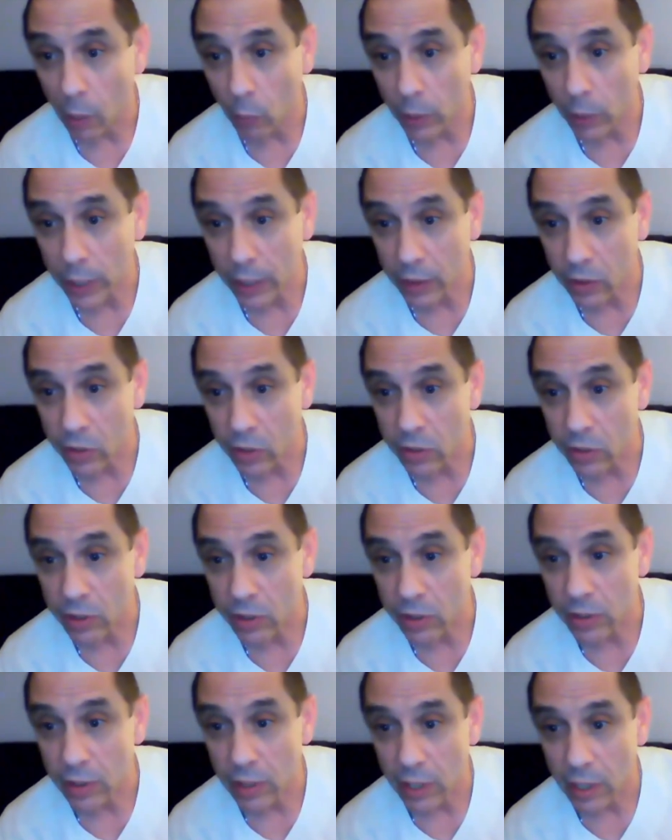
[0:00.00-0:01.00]
we can
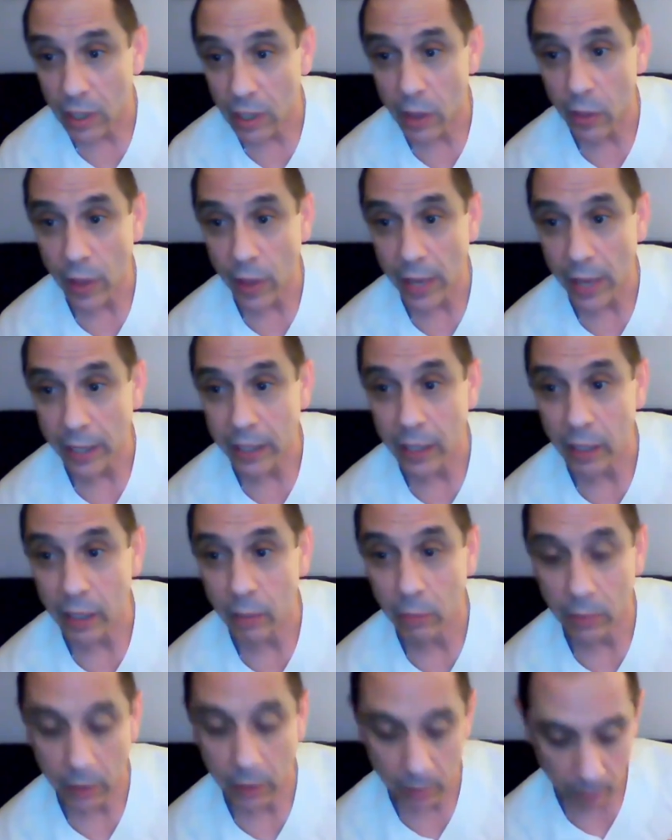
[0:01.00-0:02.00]
just thank him.